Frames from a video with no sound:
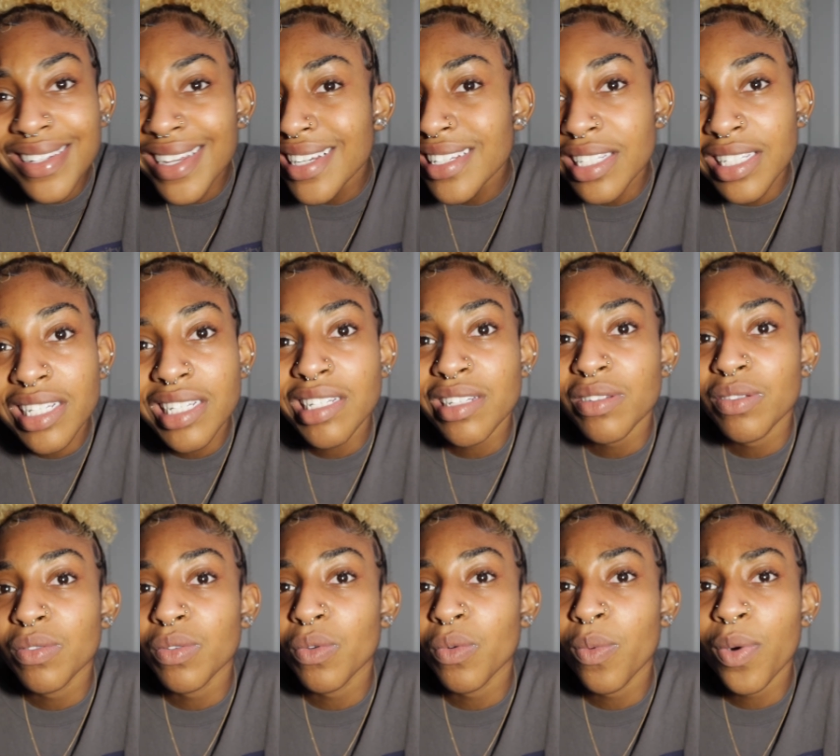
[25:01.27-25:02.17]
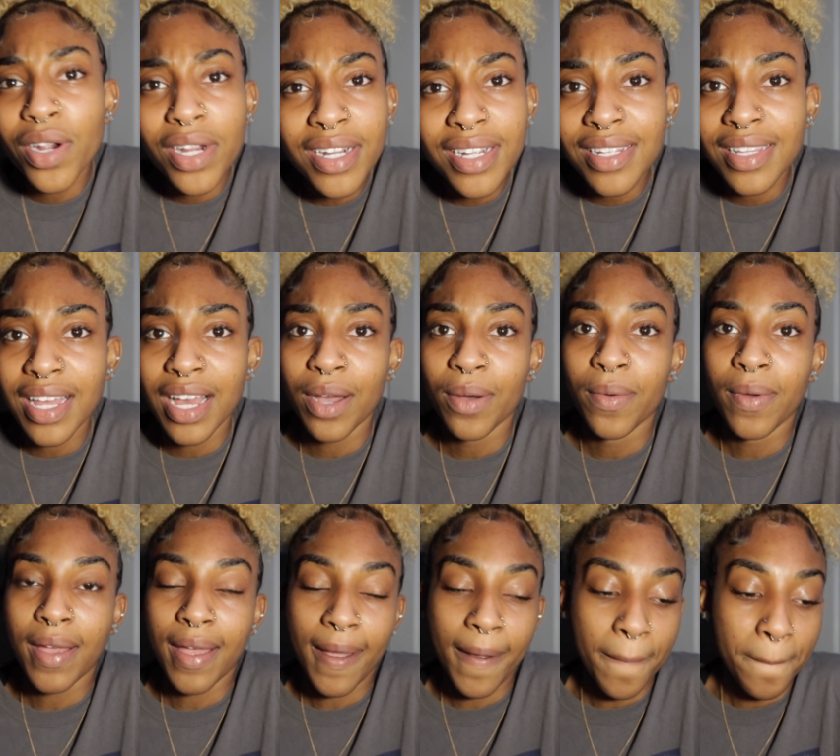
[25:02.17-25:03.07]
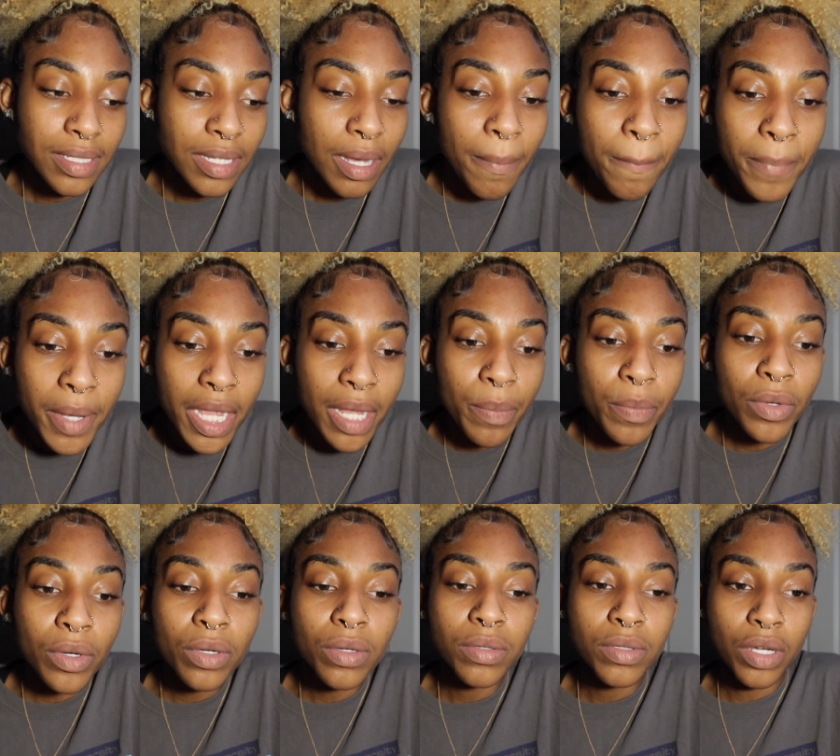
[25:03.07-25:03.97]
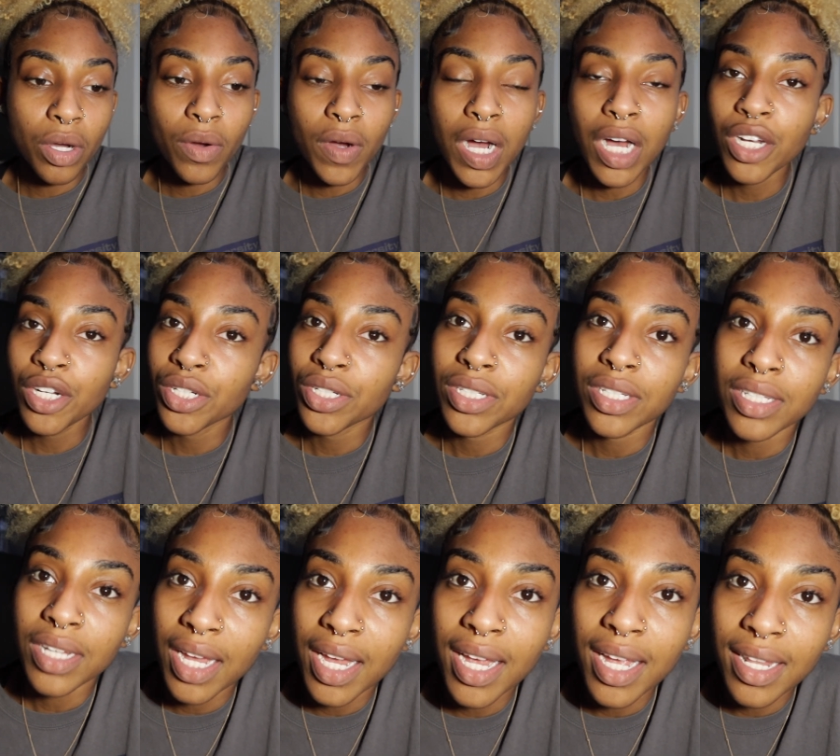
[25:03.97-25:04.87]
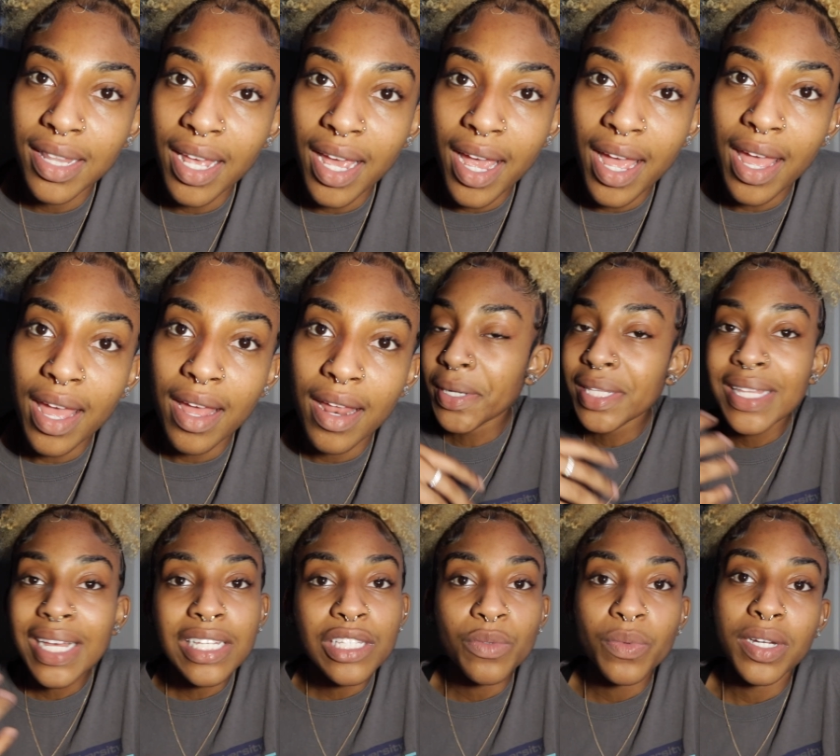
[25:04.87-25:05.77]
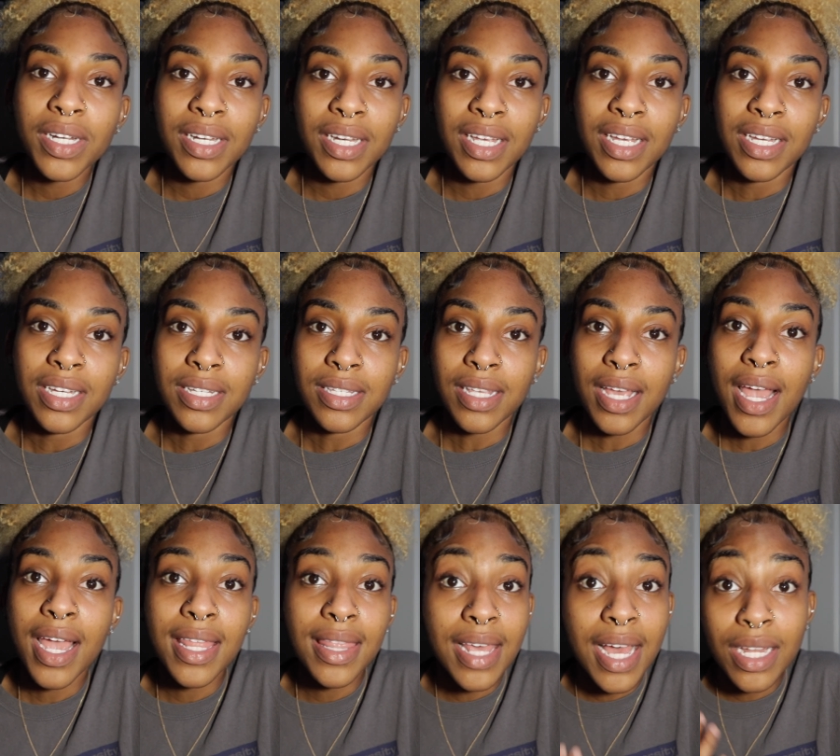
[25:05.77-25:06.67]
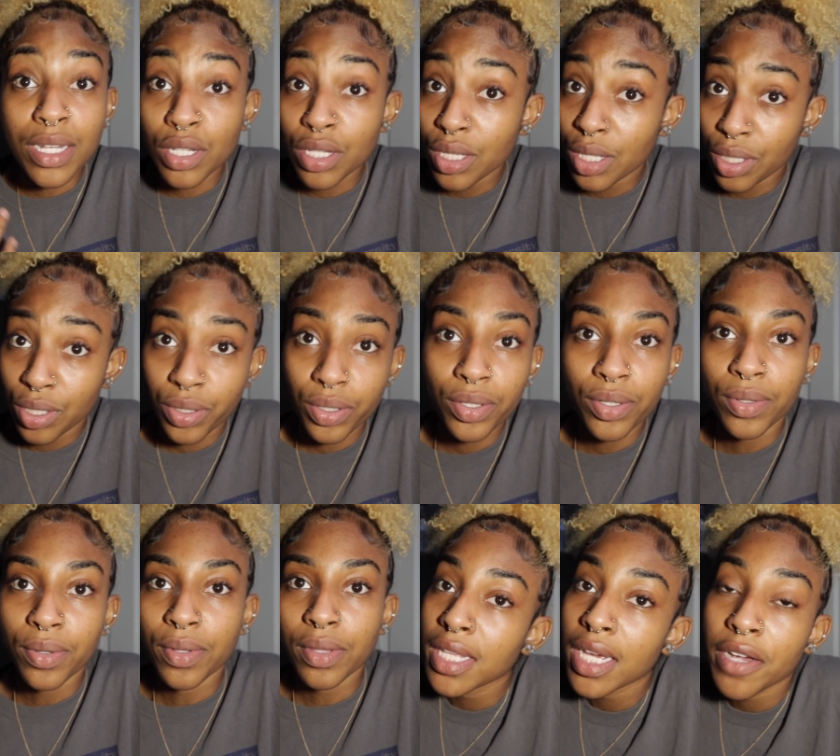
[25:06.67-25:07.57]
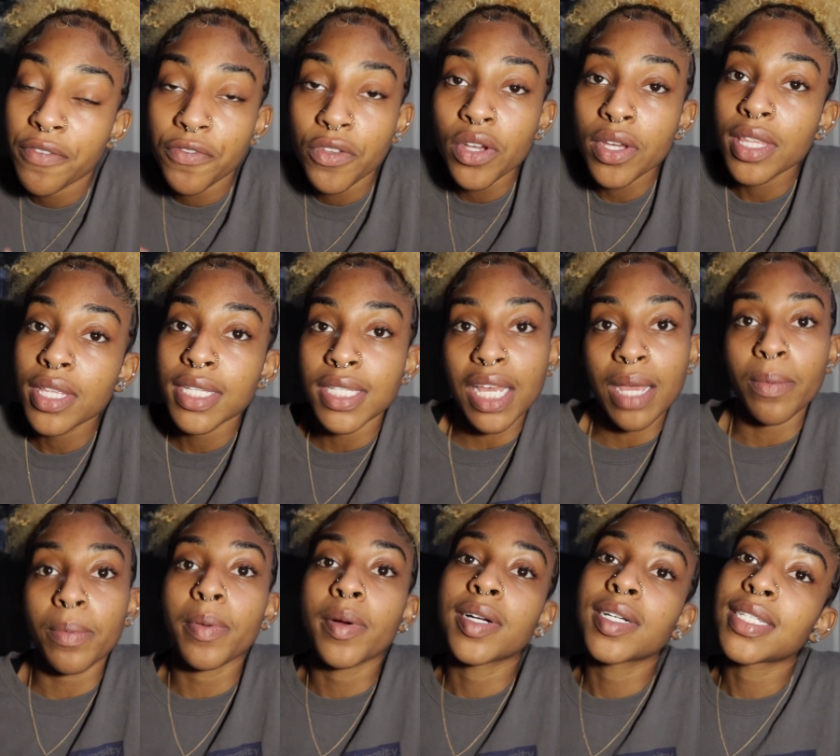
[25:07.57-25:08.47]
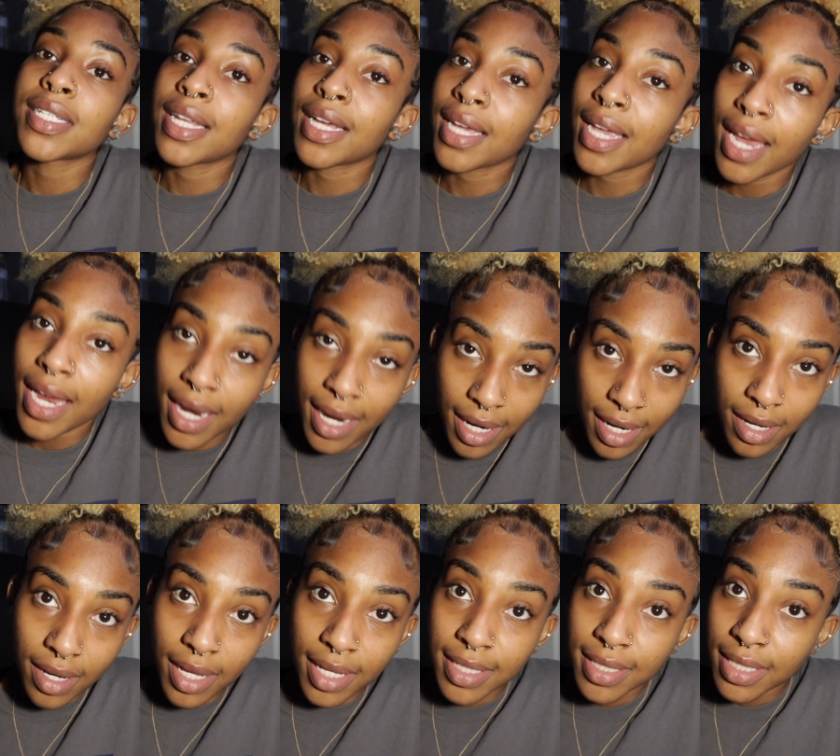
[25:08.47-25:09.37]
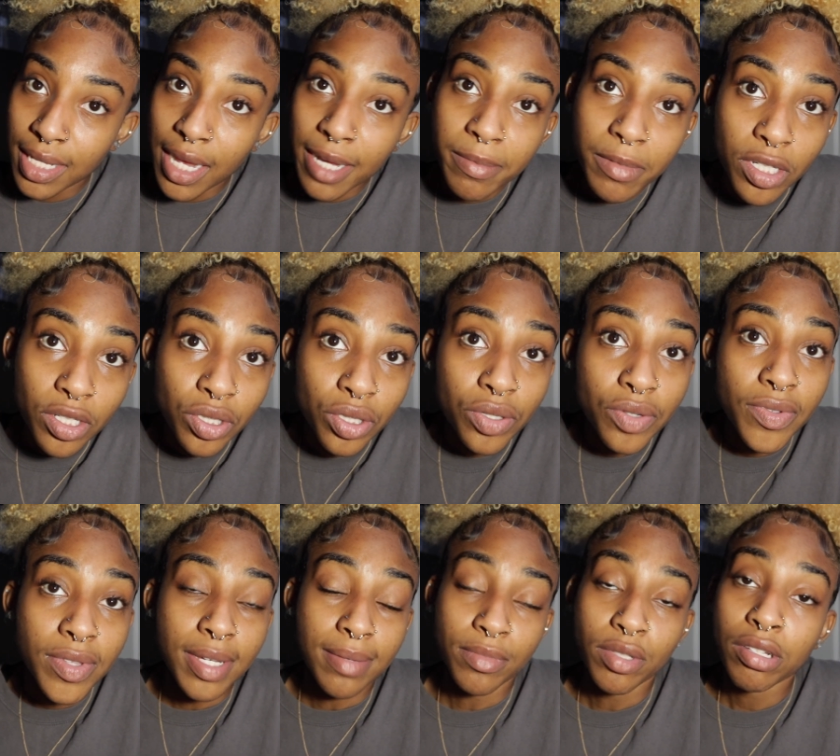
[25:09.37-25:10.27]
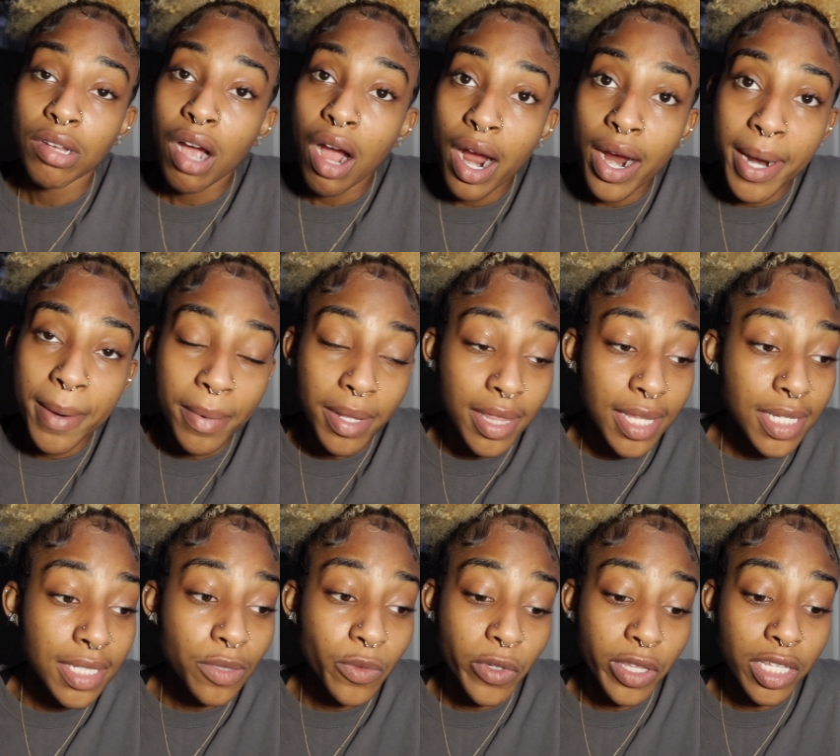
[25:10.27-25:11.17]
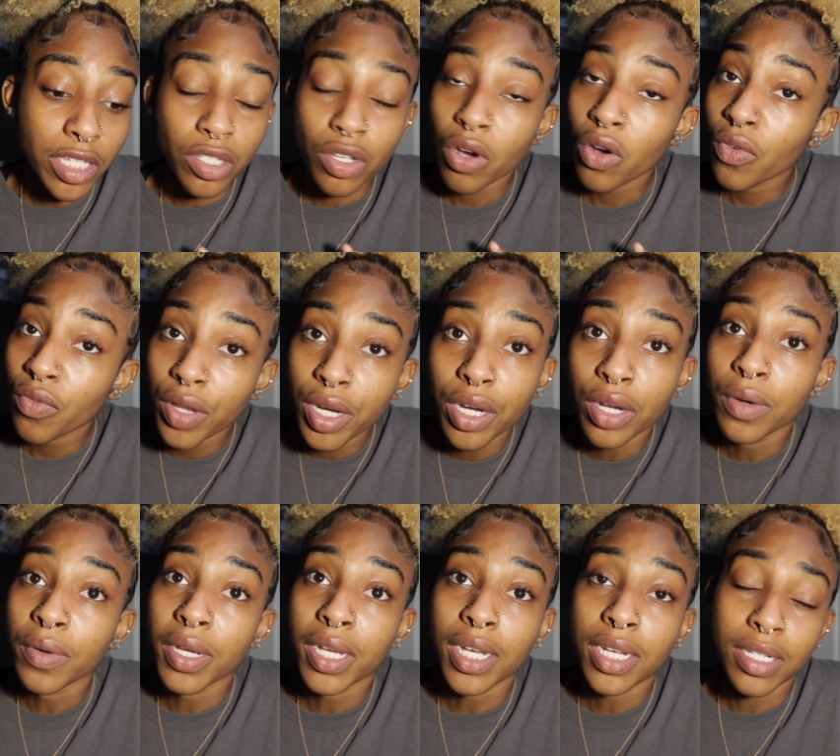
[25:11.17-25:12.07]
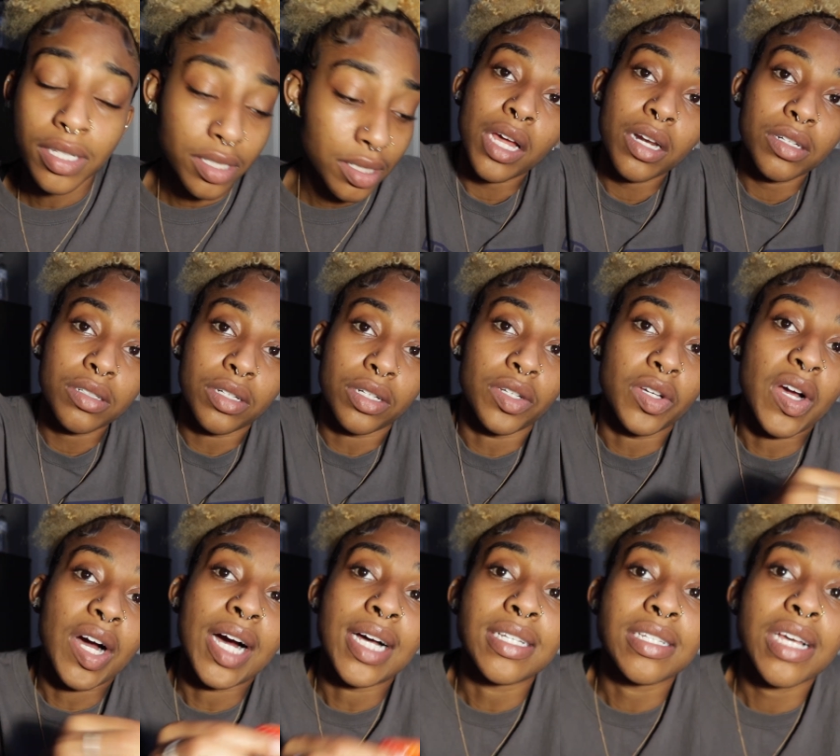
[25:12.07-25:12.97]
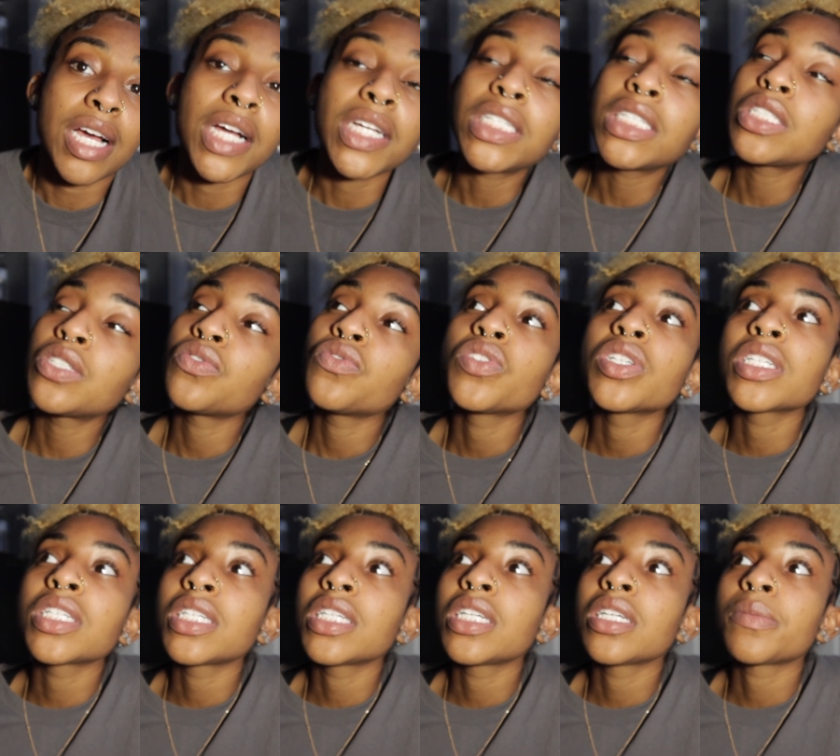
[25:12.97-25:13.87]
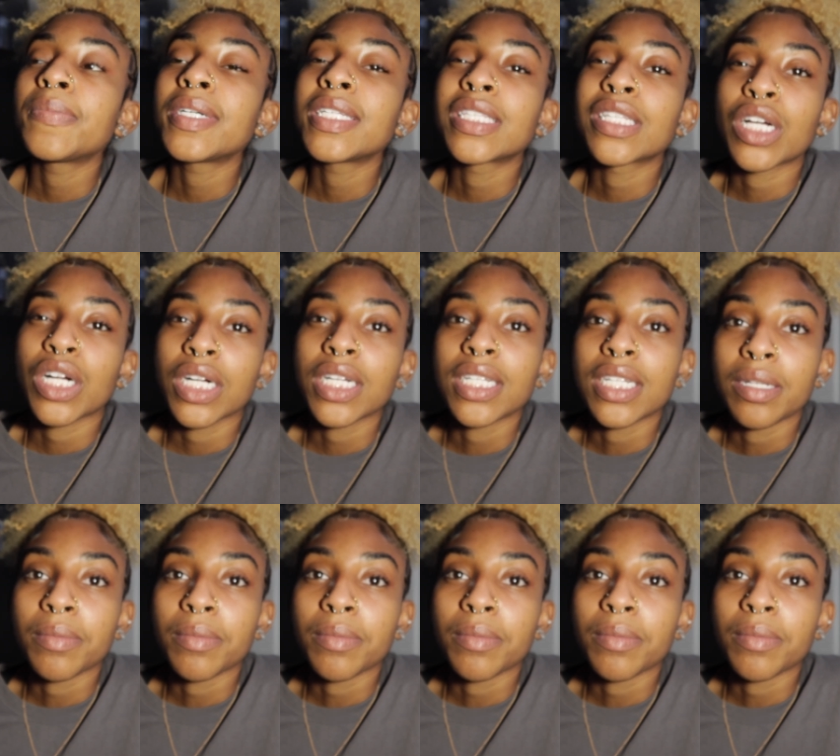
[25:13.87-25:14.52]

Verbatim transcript: doesn't work that way. Some people don't understand that, but that's what it is, and that's the truth. If you're the type of person that can't accept the truth, I'm sorry, but that's what this whole video is. I don't know, you guys, I just really been learning